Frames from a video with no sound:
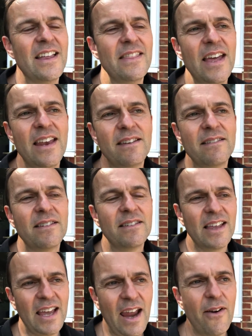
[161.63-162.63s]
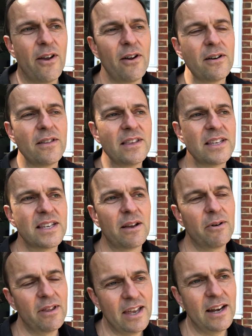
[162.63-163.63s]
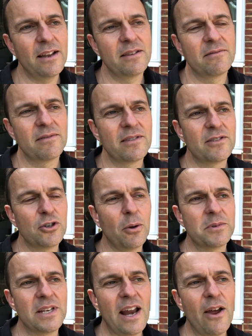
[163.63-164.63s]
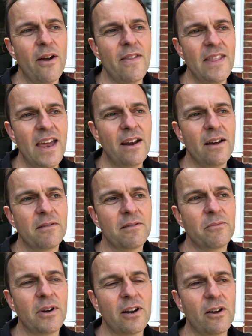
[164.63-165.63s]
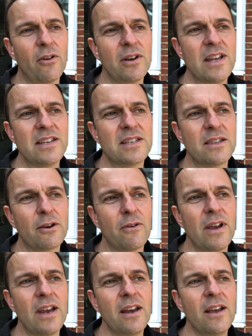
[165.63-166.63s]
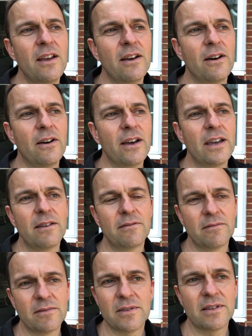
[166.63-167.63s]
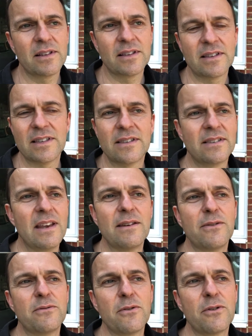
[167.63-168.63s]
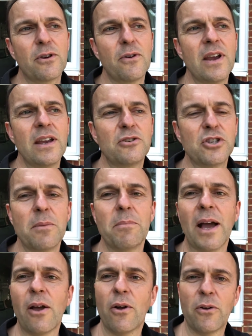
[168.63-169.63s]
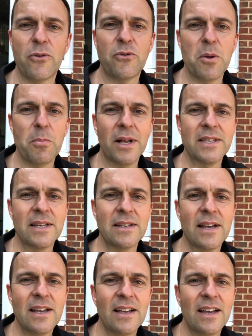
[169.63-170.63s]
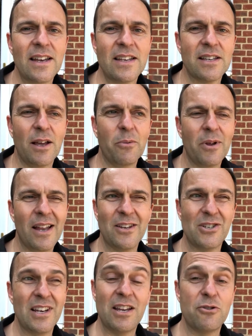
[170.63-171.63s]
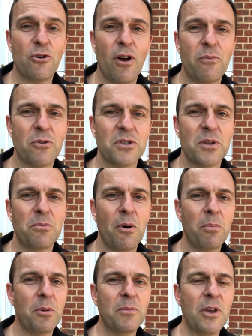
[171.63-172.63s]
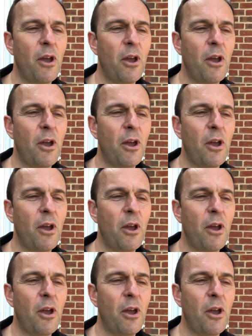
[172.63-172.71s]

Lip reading: And then they carry on and they say, well, then I chopped it out, and then when I got near to the green, I thinned it through the green, chipped back on and 3-putted. And it's like, well, actually your drive wasn't the problem.